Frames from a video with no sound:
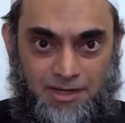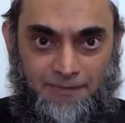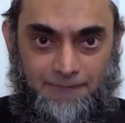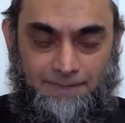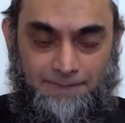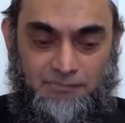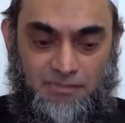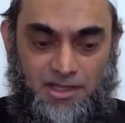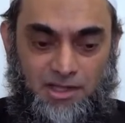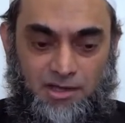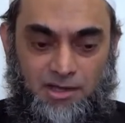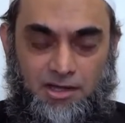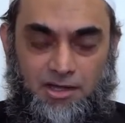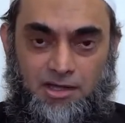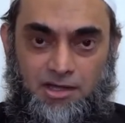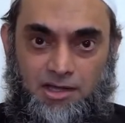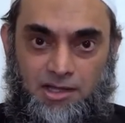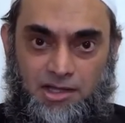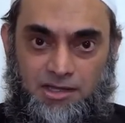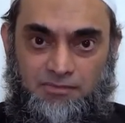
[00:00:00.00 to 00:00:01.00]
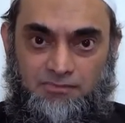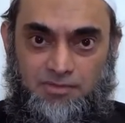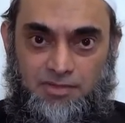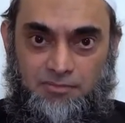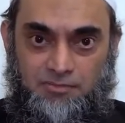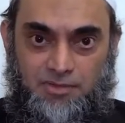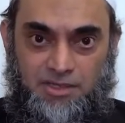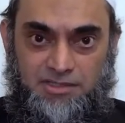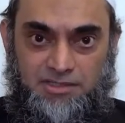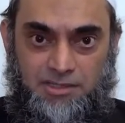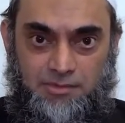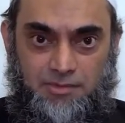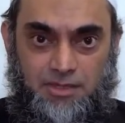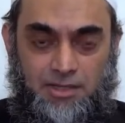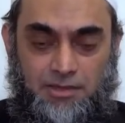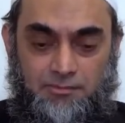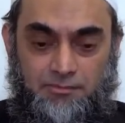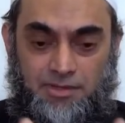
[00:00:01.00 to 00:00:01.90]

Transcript: a Hanafi madhab.